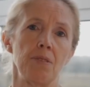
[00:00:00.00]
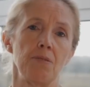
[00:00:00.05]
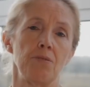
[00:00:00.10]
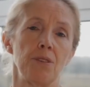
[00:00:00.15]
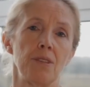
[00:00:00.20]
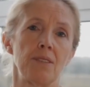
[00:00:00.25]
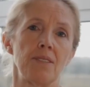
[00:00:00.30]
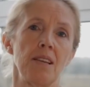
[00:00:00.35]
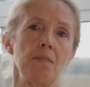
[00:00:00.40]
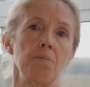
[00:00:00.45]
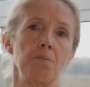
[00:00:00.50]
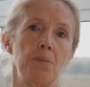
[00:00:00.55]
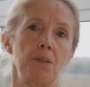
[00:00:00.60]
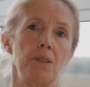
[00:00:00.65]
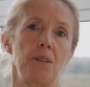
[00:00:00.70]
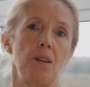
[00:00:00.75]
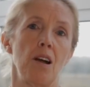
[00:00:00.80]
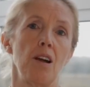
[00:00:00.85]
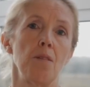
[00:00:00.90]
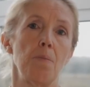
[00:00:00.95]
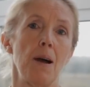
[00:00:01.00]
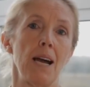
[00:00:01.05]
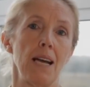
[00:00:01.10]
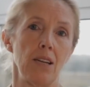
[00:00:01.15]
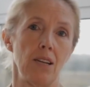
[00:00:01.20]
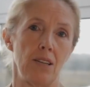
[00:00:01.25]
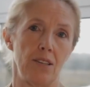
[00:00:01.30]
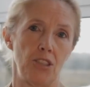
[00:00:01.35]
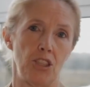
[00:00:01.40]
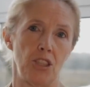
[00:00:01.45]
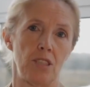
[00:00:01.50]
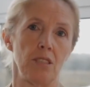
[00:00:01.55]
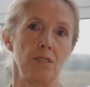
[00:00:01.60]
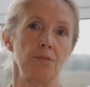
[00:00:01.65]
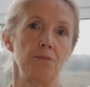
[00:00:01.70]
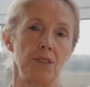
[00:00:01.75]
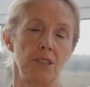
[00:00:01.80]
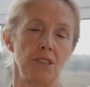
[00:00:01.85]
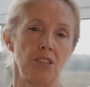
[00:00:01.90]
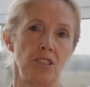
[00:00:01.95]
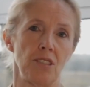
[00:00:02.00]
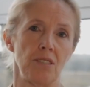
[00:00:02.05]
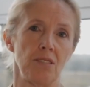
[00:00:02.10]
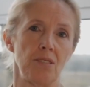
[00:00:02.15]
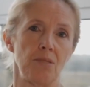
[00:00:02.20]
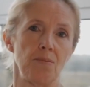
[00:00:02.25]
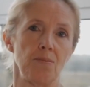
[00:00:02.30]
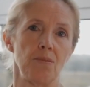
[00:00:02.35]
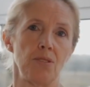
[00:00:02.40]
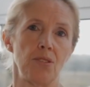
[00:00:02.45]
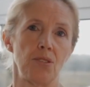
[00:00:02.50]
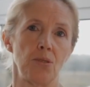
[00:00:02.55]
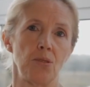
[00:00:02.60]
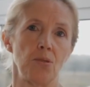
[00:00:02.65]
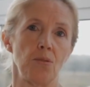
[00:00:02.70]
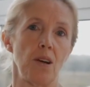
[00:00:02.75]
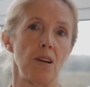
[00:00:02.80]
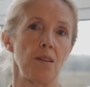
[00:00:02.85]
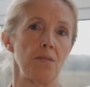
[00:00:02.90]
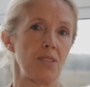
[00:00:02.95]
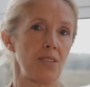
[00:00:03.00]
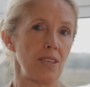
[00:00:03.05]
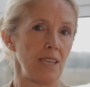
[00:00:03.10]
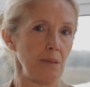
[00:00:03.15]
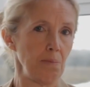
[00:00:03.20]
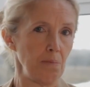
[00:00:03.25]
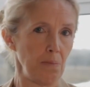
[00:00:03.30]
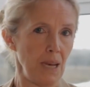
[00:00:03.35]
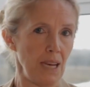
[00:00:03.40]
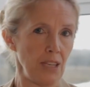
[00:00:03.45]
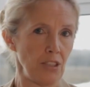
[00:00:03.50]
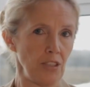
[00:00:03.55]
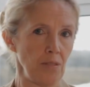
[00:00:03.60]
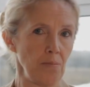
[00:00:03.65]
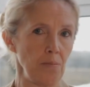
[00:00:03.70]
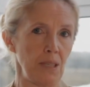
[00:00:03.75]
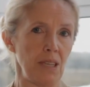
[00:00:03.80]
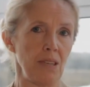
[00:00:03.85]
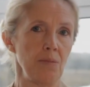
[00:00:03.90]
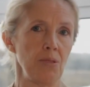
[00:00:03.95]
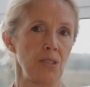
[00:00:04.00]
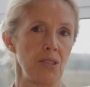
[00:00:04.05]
For example, our biological functions. So our sleep pattern becomes